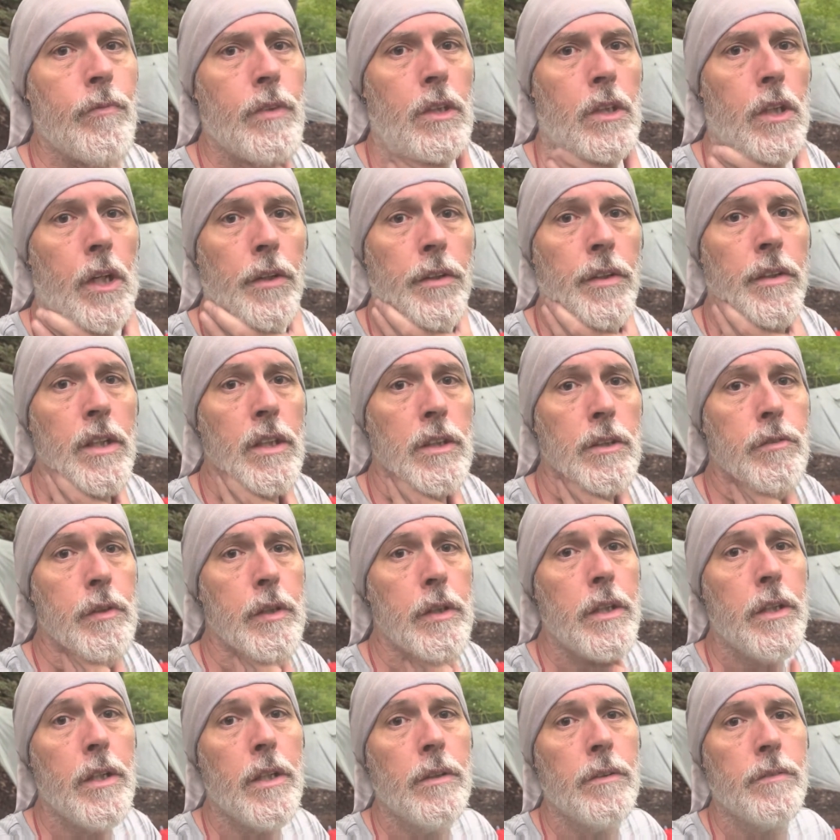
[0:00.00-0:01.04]
on the next
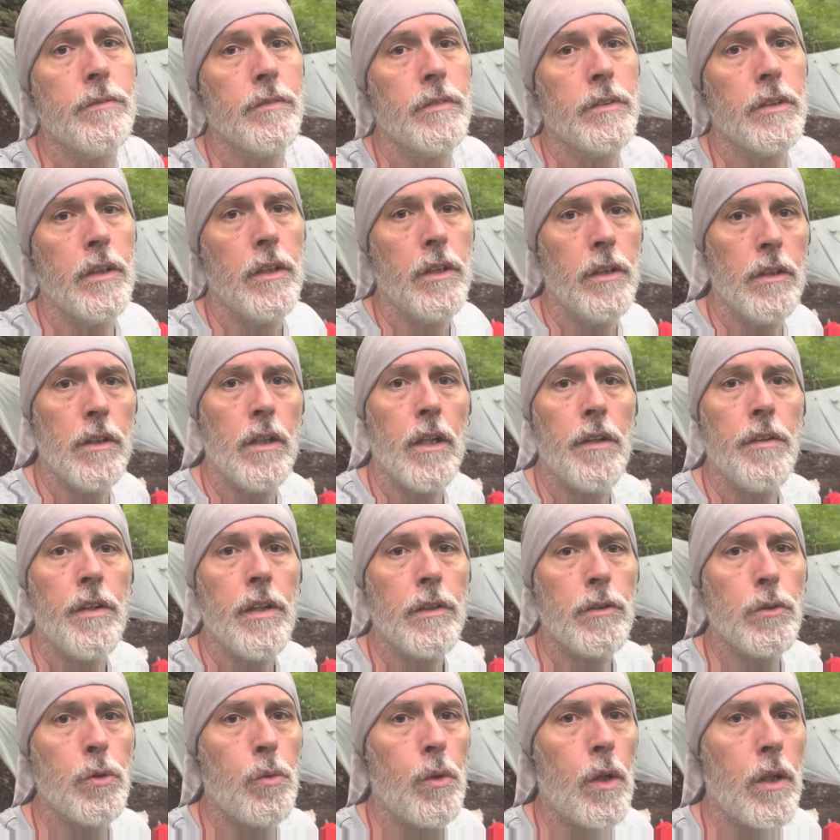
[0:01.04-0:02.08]
video. And
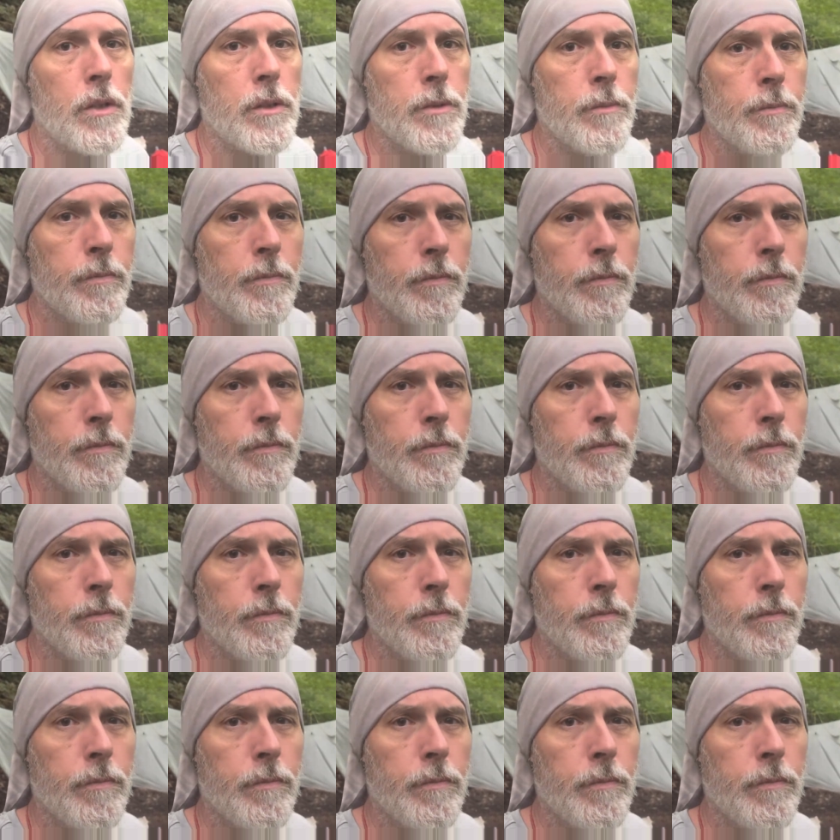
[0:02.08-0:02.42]
thanks for watching.